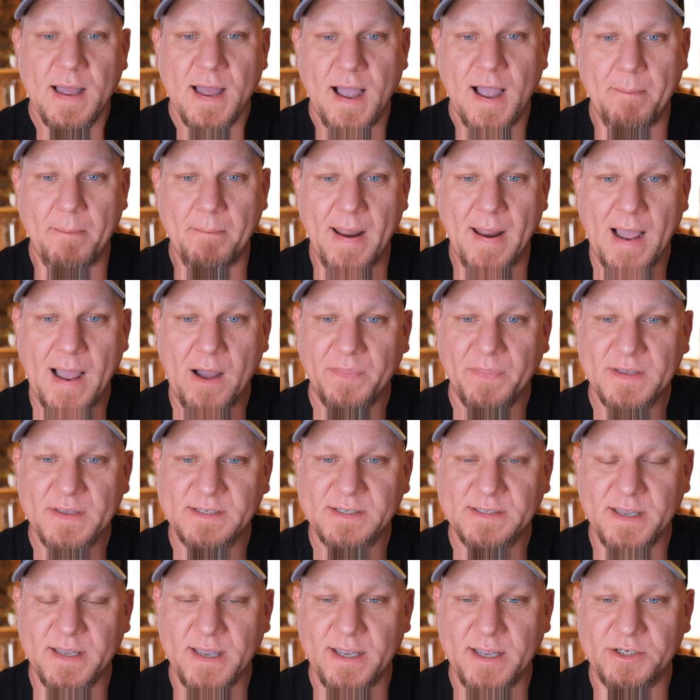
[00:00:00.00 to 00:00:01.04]
I'm now at the
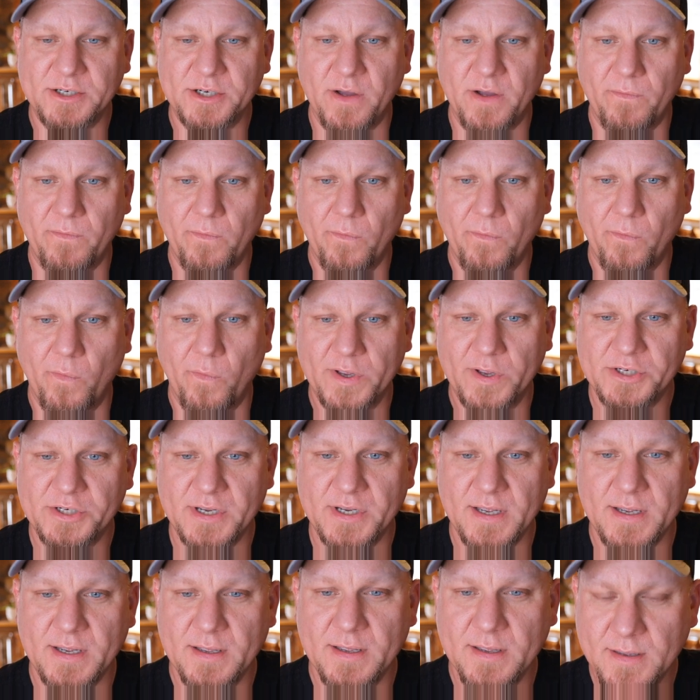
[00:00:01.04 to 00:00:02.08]
stage of
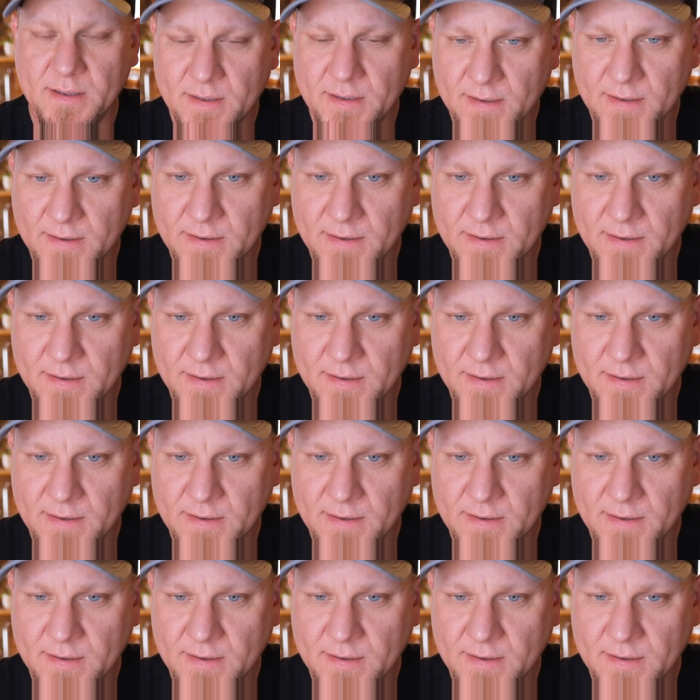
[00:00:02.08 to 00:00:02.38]
wishing